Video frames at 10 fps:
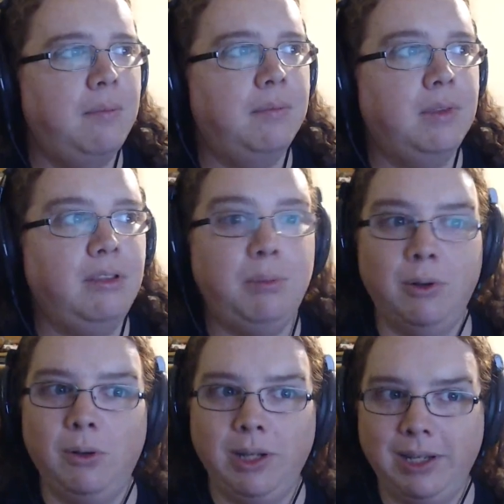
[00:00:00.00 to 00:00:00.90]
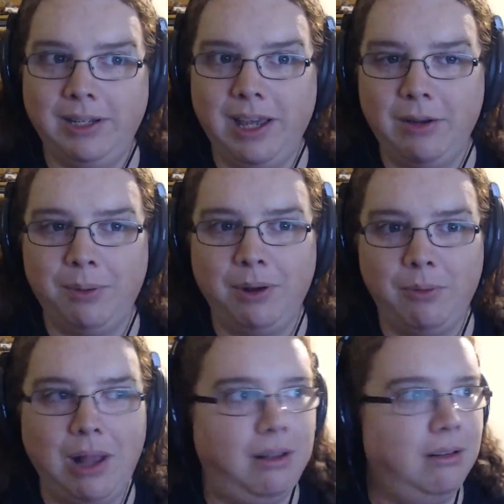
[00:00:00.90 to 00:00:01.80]
He's been holding it together pretty
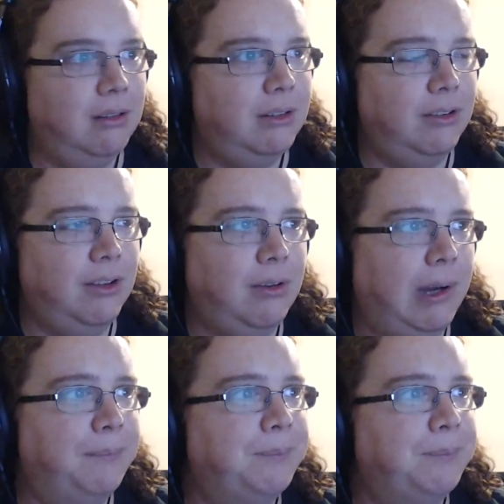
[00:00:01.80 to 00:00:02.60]
well, considering.